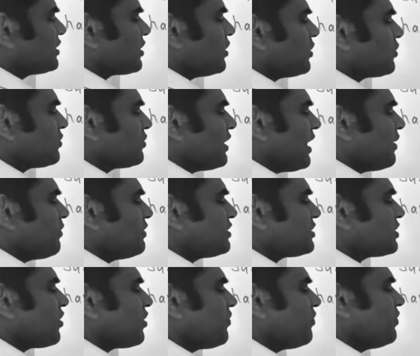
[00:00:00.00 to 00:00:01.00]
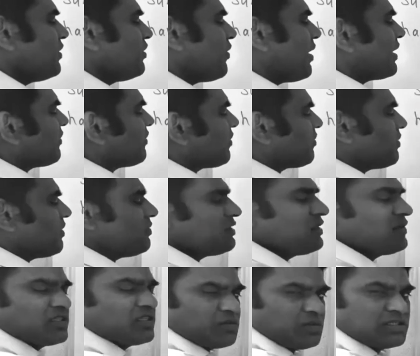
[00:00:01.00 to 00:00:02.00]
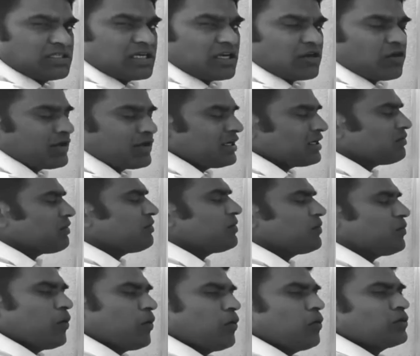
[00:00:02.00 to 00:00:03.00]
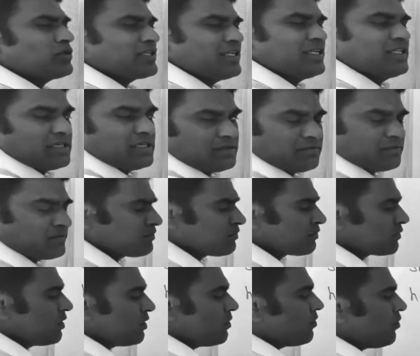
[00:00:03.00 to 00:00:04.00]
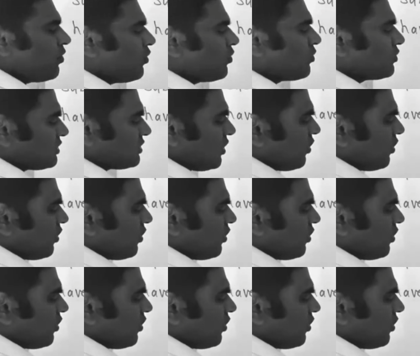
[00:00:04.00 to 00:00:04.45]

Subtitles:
equal to dimension of B. Whatever may be the physical quantity. It may be force, anything, force